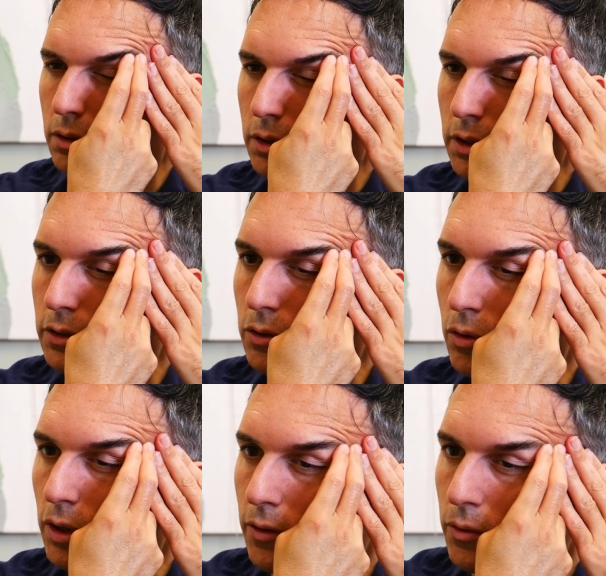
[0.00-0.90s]
And
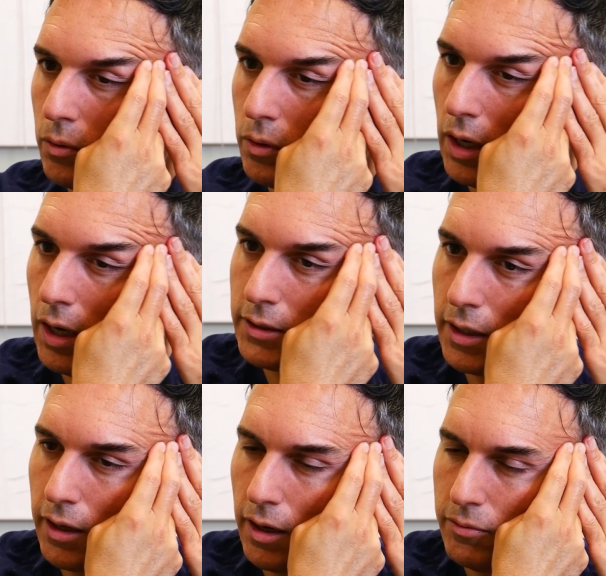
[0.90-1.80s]
release until we get to
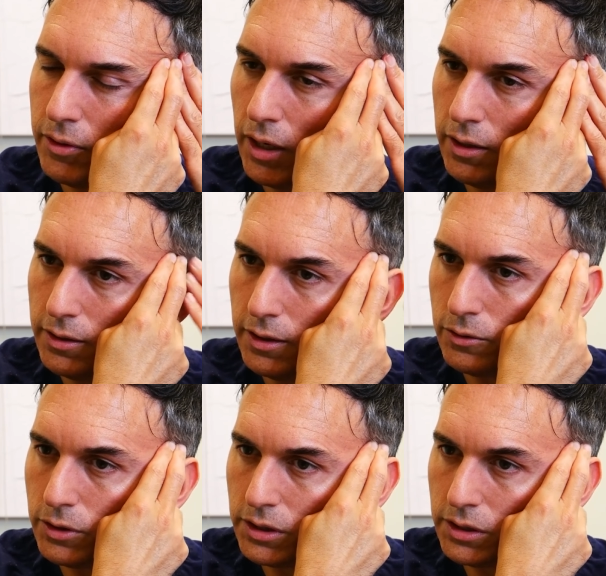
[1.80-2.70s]
the end, and then remove
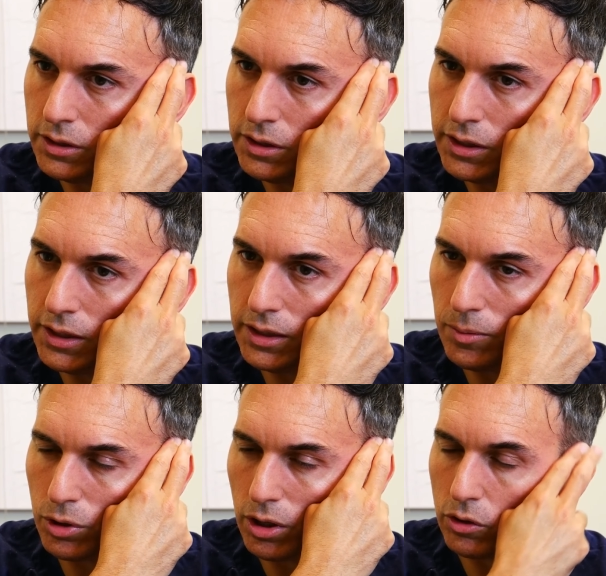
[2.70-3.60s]
the other one. Okay,
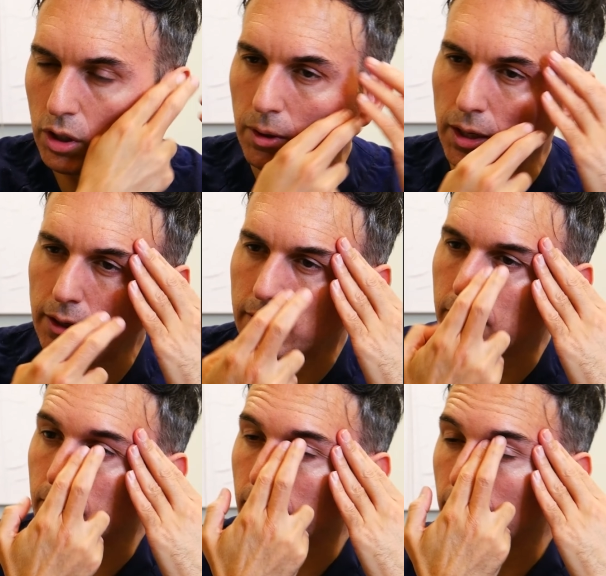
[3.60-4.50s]
and then
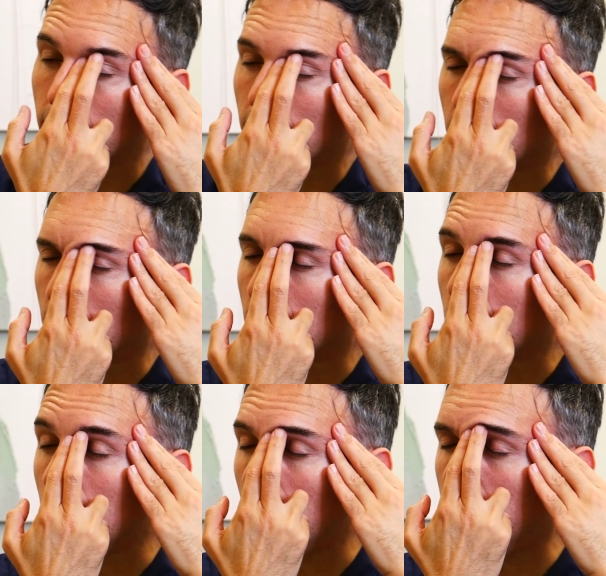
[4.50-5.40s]

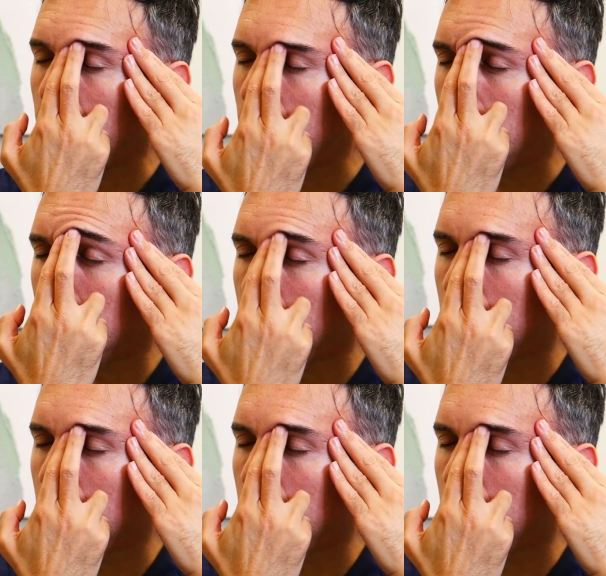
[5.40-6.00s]
there.